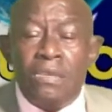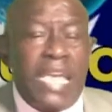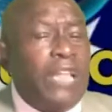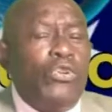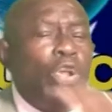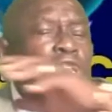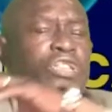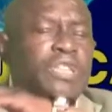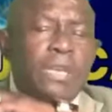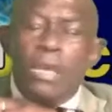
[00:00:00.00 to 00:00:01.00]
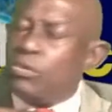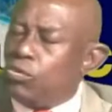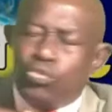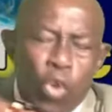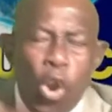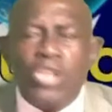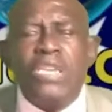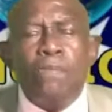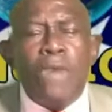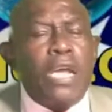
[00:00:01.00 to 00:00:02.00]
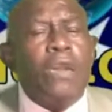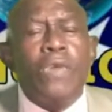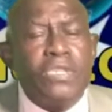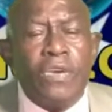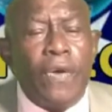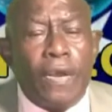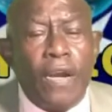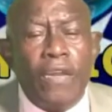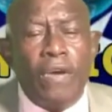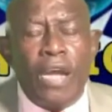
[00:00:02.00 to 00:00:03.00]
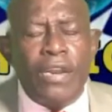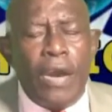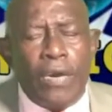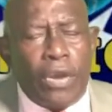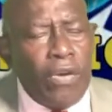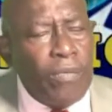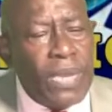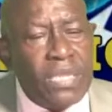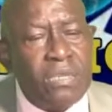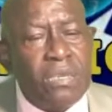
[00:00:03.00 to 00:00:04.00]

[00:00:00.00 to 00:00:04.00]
Get the rogues and murderers out of our government.